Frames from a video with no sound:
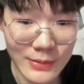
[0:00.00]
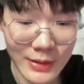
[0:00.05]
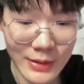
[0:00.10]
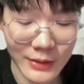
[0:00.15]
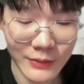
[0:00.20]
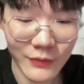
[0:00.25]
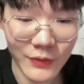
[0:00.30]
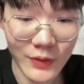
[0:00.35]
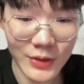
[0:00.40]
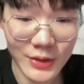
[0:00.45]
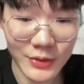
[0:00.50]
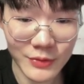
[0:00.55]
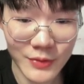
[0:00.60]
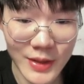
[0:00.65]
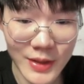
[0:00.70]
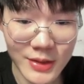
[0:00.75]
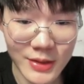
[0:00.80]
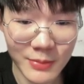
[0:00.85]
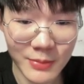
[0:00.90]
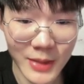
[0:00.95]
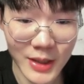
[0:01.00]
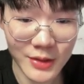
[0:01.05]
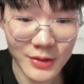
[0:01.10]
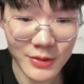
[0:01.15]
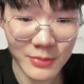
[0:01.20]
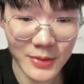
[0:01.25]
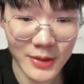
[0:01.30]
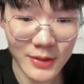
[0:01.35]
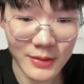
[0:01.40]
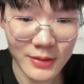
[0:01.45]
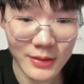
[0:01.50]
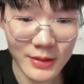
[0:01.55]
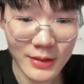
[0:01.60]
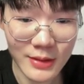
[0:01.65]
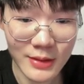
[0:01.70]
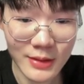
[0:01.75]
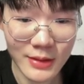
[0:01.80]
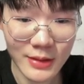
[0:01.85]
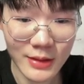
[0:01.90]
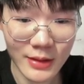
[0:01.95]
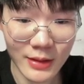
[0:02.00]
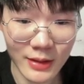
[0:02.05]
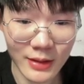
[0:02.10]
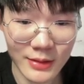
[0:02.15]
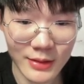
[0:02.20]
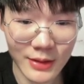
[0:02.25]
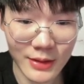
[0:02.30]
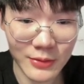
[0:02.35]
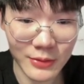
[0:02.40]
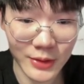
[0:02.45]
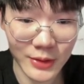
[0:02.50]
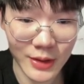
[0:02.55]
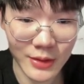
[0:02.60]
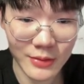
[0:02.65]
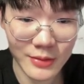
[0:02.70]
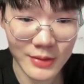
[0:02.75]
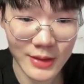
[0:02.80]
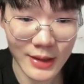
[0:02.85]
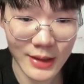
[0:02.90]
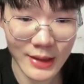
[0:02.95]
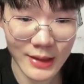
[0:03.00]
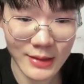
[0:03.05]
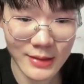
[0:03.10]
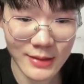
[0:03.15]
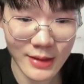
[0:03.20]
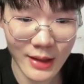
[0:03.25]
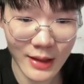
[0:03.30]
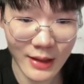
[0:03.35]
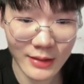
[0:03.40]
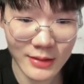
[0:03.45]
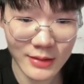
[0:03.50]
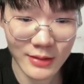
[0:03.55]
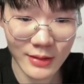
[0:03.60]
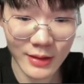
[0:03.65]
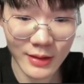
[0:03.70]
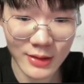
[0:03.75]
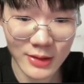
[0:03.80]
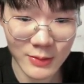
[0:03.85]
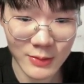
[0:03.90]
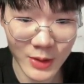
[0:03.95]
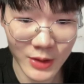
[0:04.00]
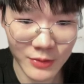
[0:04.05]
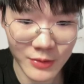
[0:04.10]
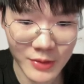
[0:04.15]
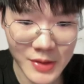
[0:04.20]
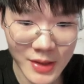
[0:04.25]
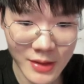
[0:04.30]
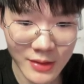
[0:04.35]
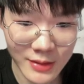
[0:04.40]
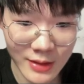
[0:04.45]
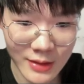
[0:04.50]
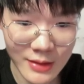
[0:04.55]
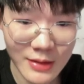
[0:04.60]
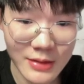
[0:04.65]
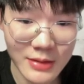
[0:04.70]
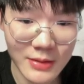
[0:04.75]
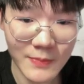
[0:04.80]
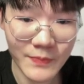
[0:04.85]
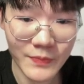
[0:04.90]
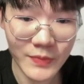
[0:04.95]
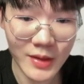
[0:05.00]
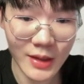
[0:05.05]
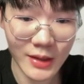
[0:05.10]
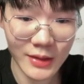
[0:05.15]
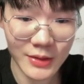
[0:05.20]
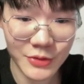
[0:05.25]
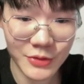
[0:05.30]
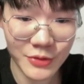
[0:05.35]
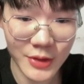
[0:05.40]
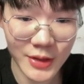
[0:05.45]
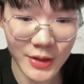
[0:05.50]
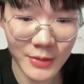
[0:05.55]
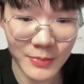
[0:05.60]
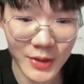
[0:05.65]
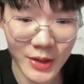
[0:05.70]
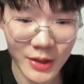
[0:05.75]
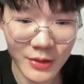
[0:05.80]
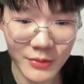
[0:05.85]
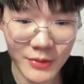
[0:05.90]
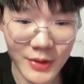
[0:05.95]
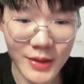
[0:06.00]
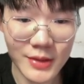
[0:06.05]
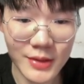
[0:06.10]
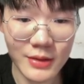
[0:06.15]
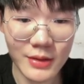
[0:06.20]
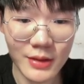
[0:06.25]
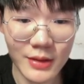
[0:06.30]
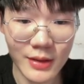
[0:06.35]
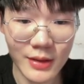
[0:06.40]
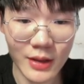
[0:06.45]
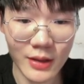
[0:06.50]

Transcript: And for the risk management, they could know the exact expiration days and the trading periods,